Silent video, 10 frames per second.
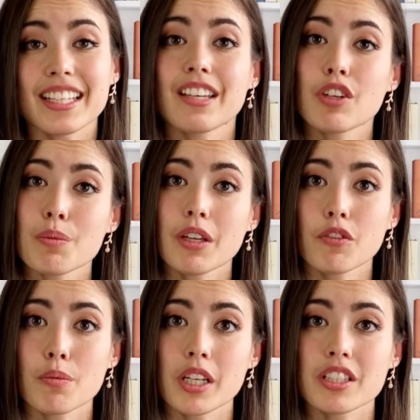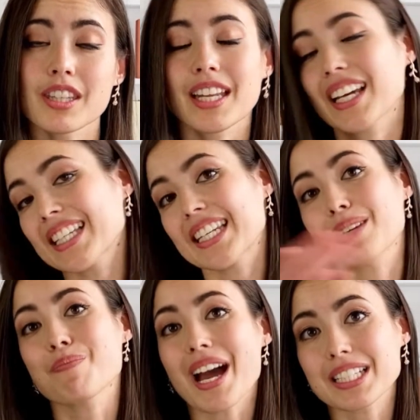giving me information that I can
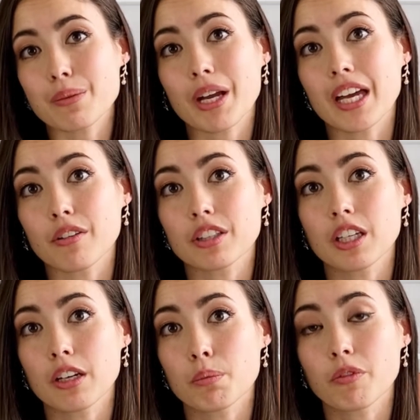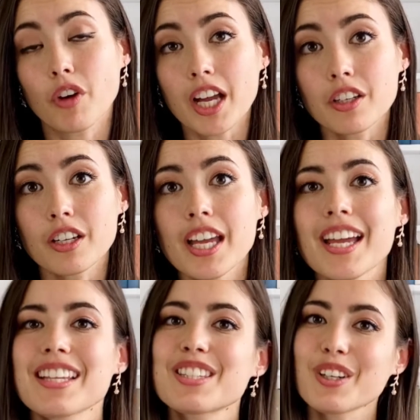take back to my healthcare provider
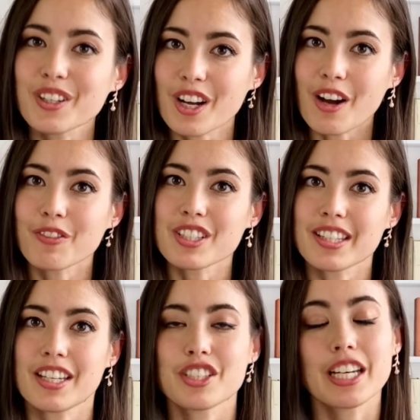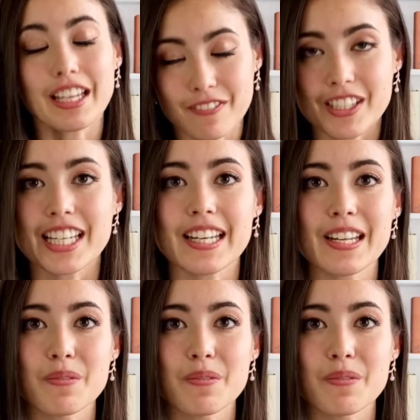and start a conversation if needed.